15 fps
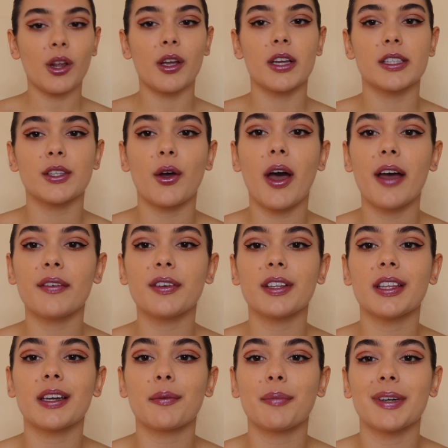Okay, so
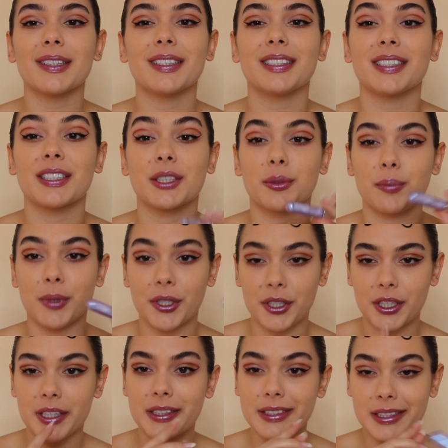everything about this
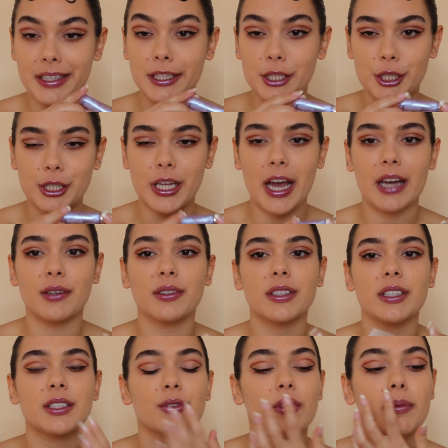experience that I just had
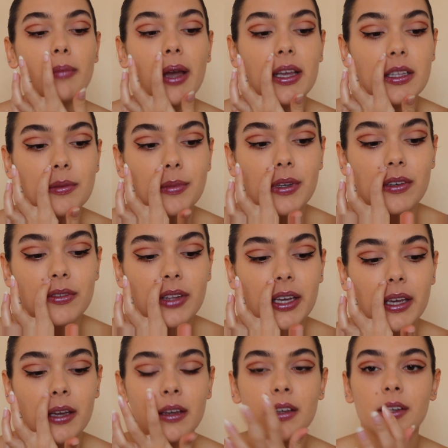with this reminds me of
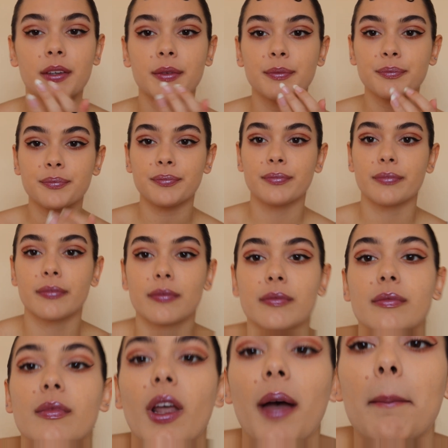like
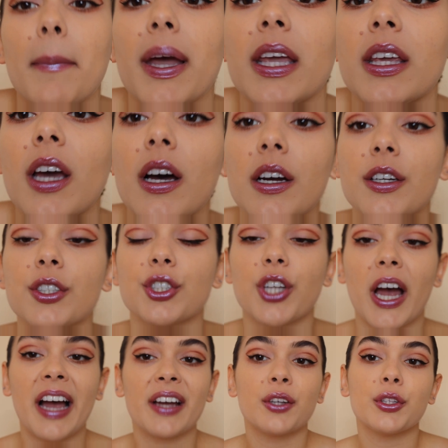my young
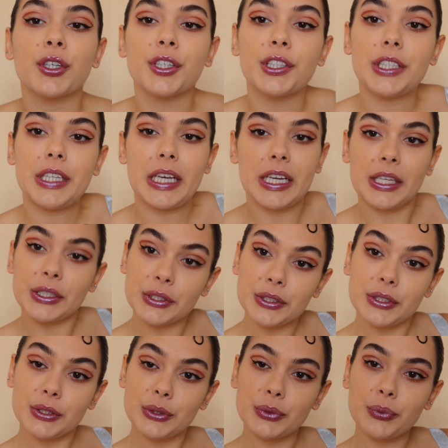childhood
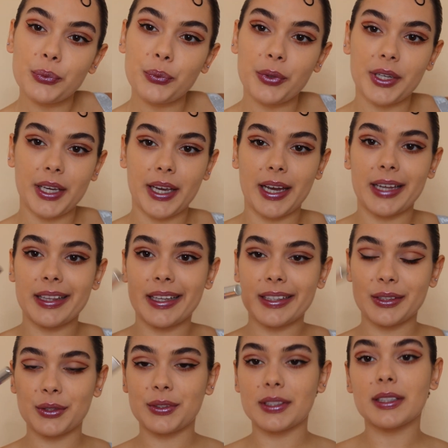days when I had
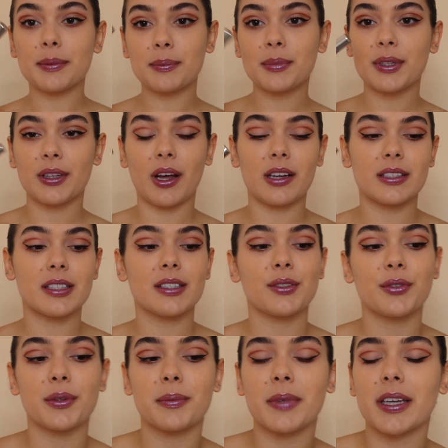like those lip glosses
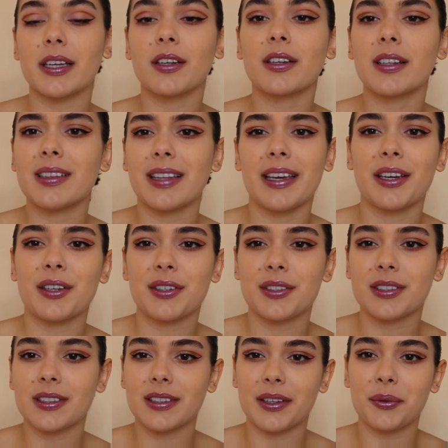from like
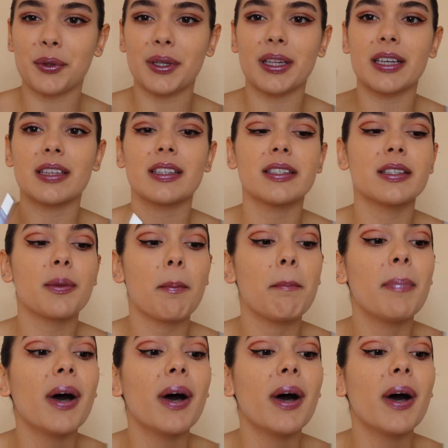Claire's that were like this.